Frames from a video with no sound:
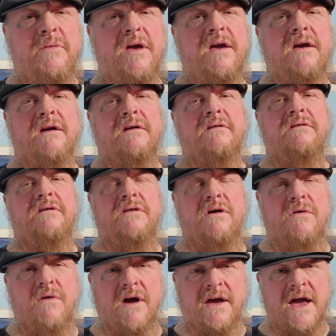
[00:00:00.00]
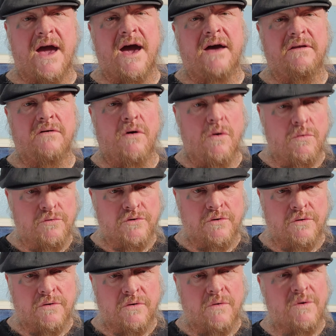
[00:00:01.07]
being, you know, a cat
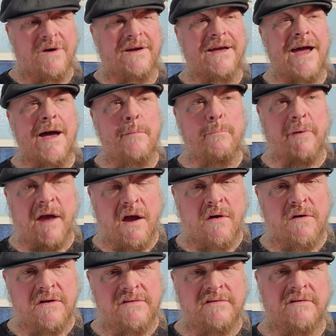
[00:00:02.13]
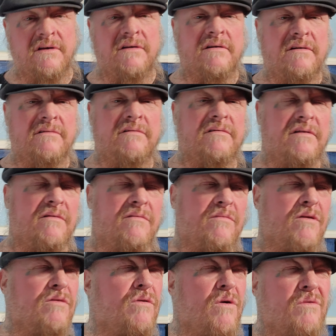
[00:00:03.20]
owner or a cat parent, the
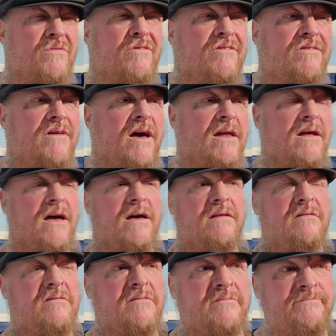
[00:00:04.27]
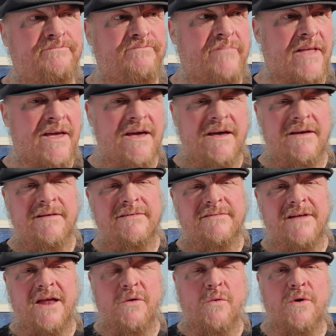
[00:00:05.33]
word owner, I don't know, it's
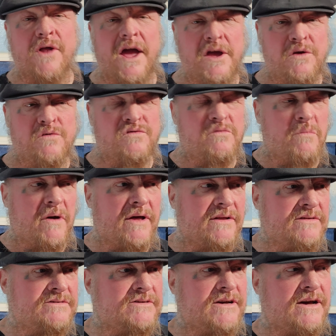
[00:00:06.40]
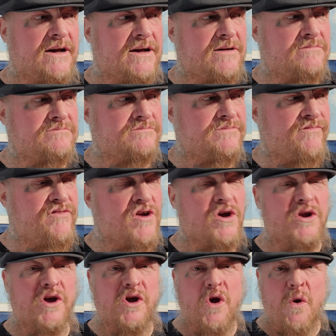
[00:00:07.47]
not a word I use, but if you're
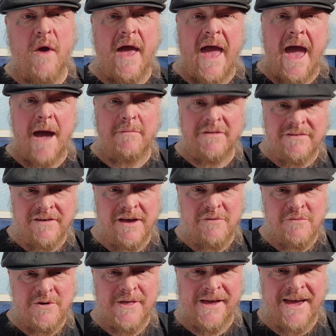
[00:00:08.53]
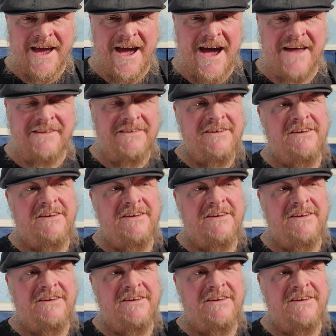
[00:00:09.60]
going to cohabitate with a cat,